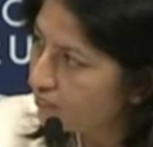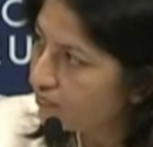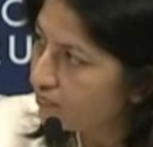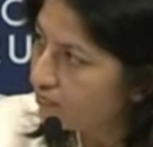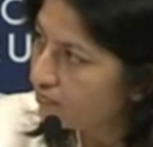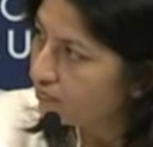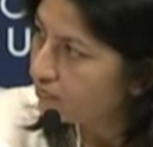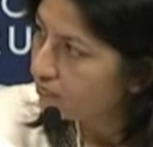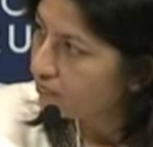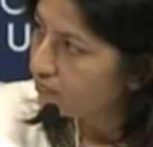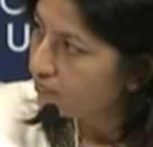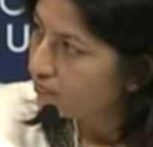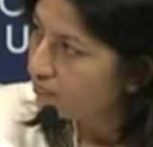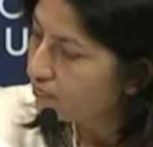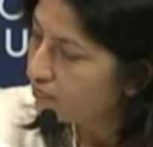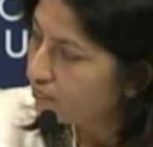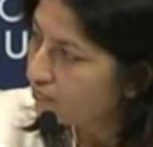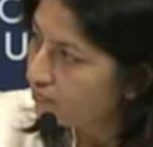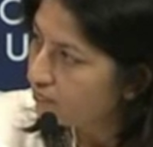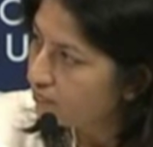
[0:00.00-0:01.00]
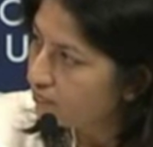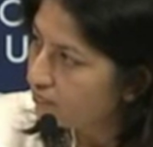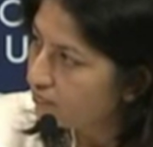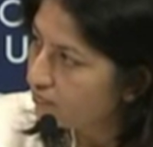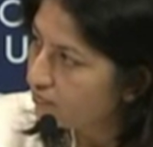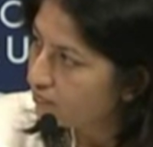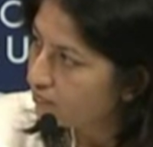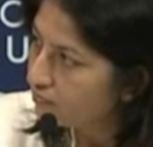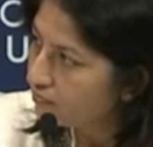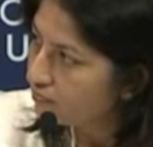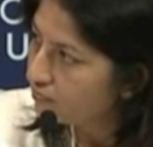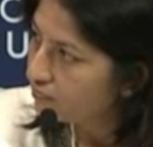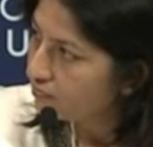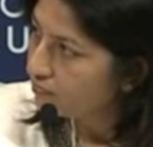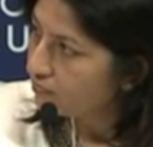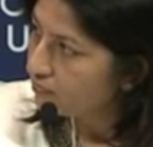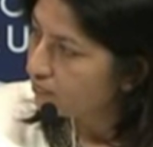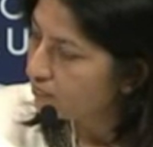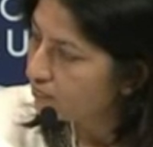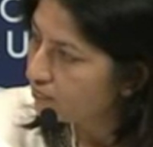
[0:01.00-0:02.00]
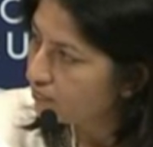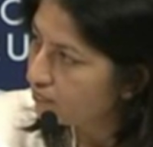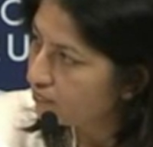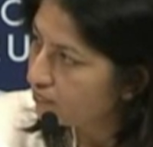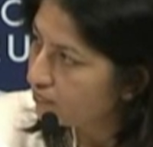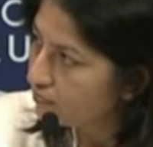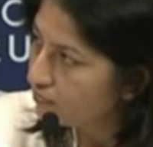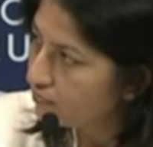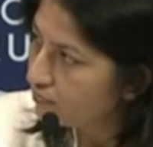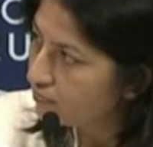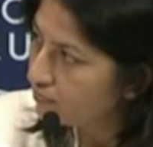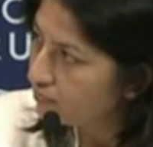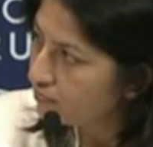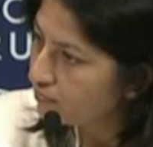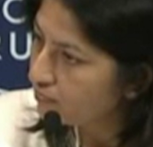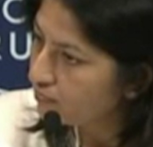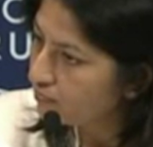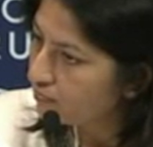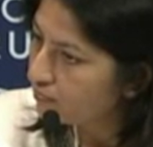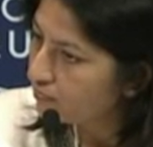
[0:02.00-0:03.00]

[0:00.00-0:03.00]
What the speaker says: [no speech]